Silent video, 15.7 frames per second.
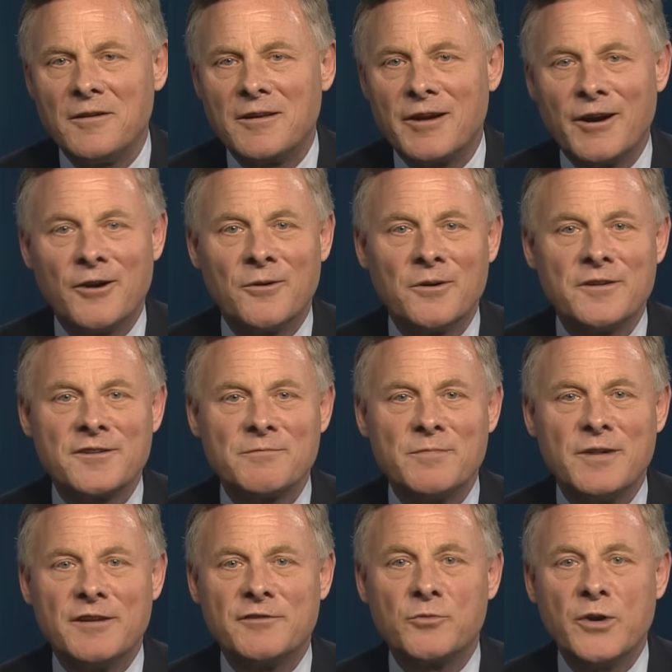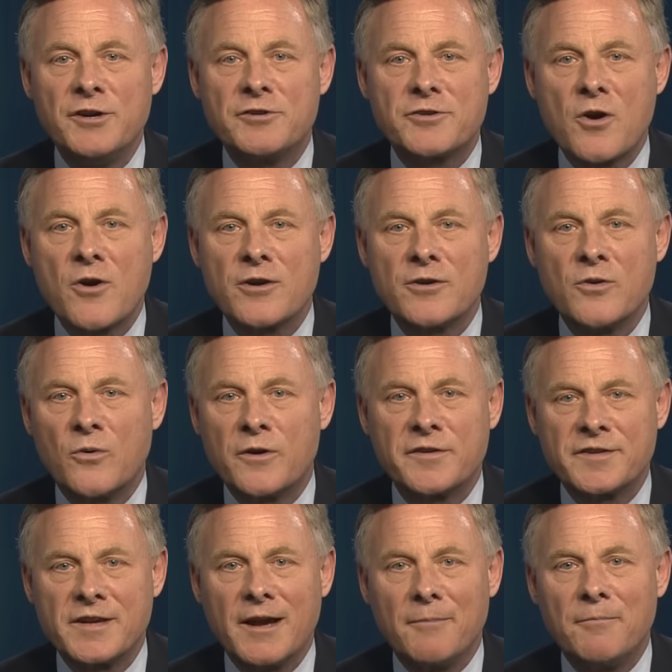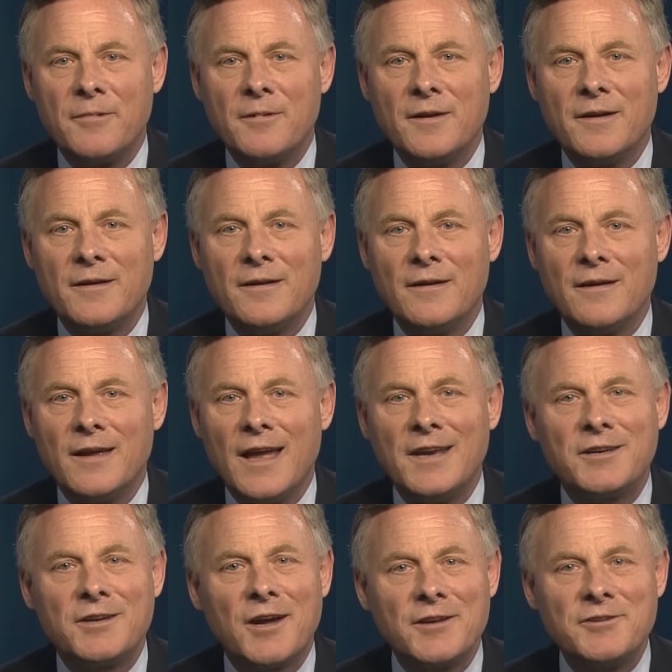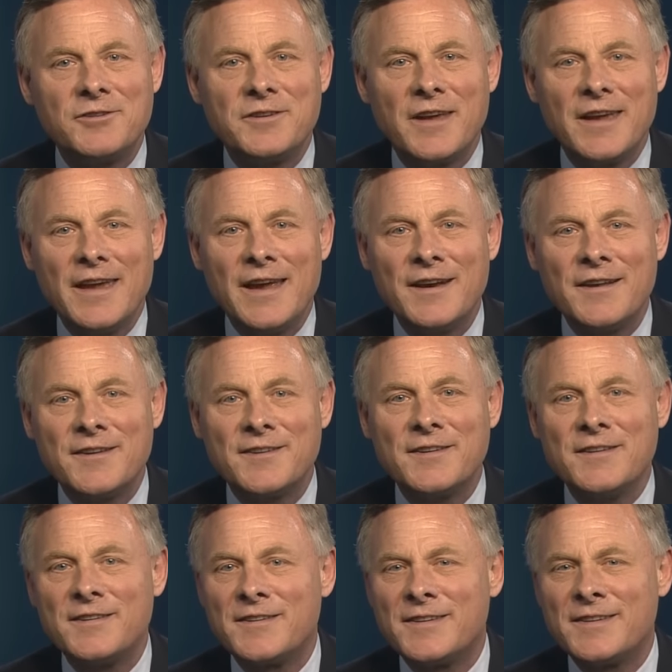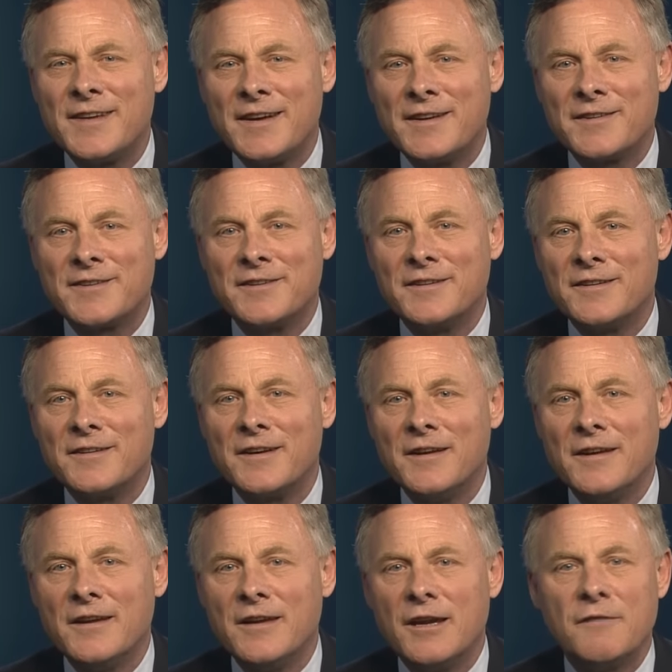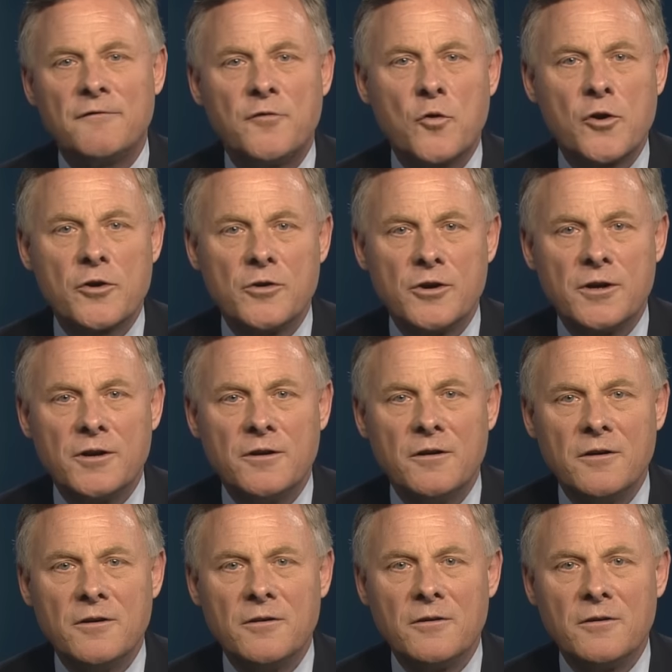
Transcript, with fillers: Terrorism has reached our doorstep and touched innocent citizens in Fort Hood,